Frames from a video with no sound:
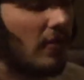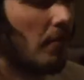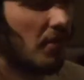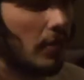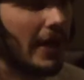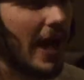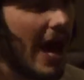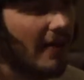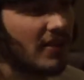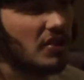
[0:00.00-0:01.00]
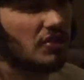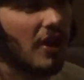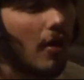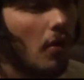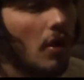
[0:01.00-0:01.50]
from a 3.5 inch
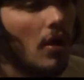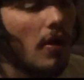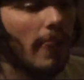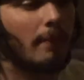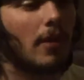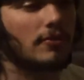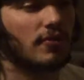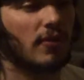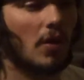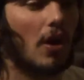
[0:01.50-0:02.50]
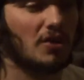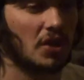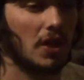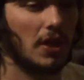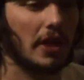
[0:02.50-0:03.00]
shell, the muzzle
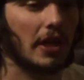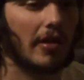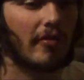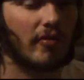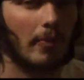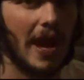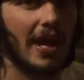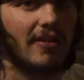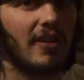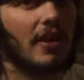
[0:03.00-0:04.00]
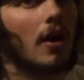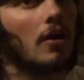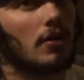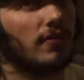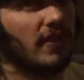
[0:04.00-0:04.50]
velocity can go from
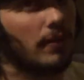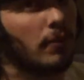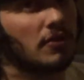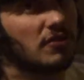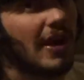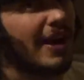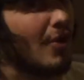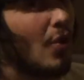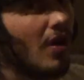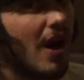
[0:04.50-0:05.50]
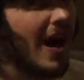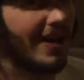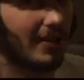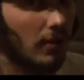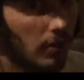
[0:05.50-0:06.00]
1,800 feet per second or
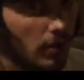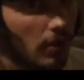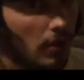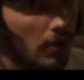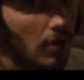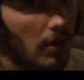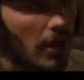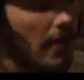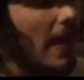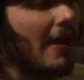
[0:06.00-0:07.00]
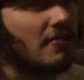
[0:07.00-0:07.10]
higher. And that